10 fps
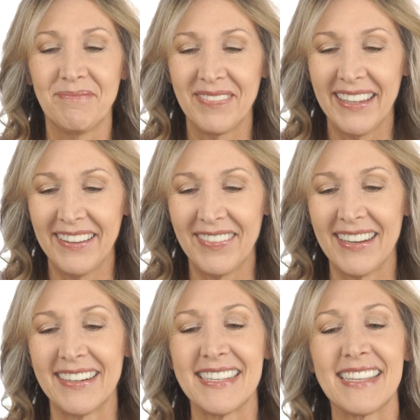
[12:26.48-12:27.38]
if
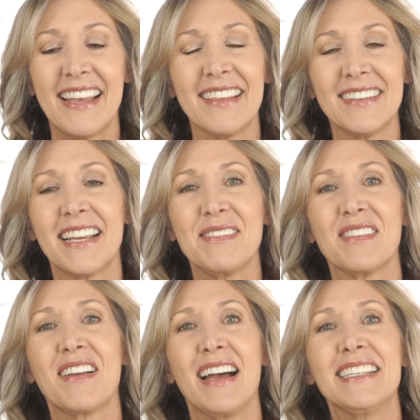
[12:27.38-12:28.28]
there is other types
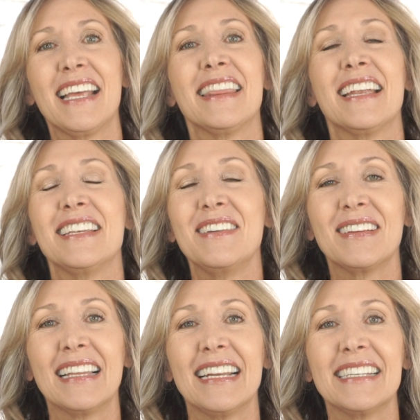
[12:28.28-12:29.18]
of content that you
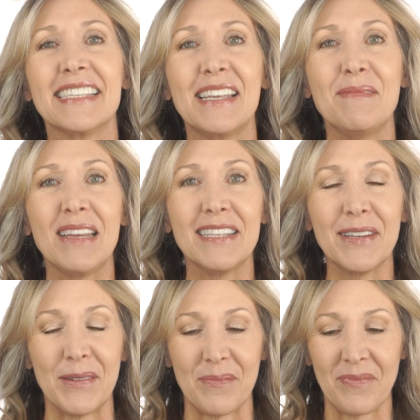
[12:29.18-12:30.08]
would like to see me
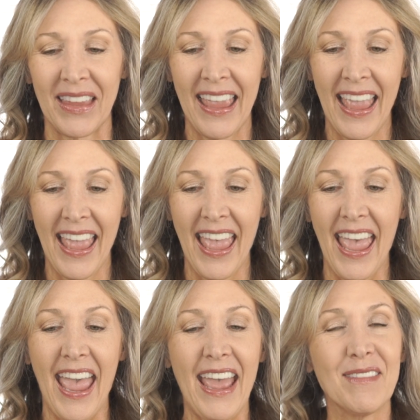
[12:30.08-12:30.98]
do.
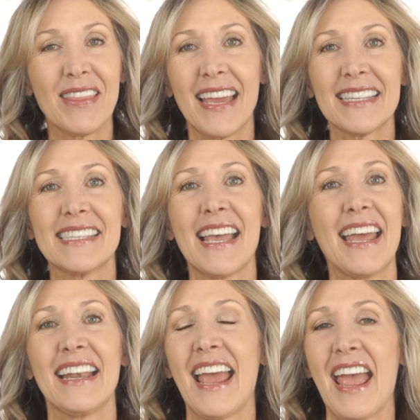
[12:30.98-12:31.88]
And with that
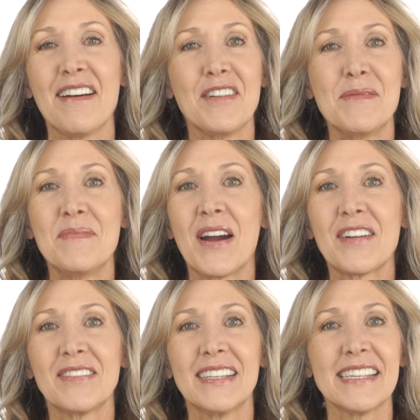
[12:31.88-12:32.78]
said, have a
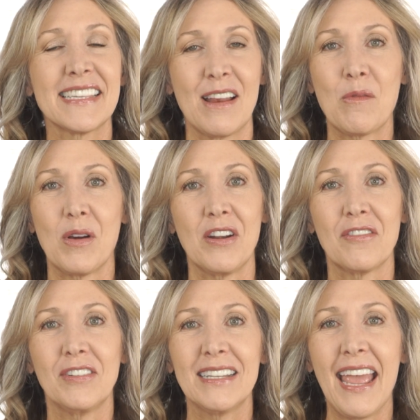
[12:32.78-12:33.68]
marvelous and
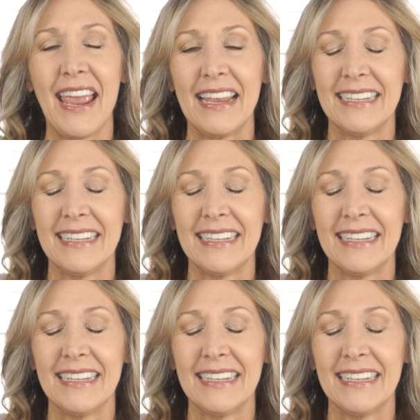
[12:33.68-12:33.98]
wonderful day.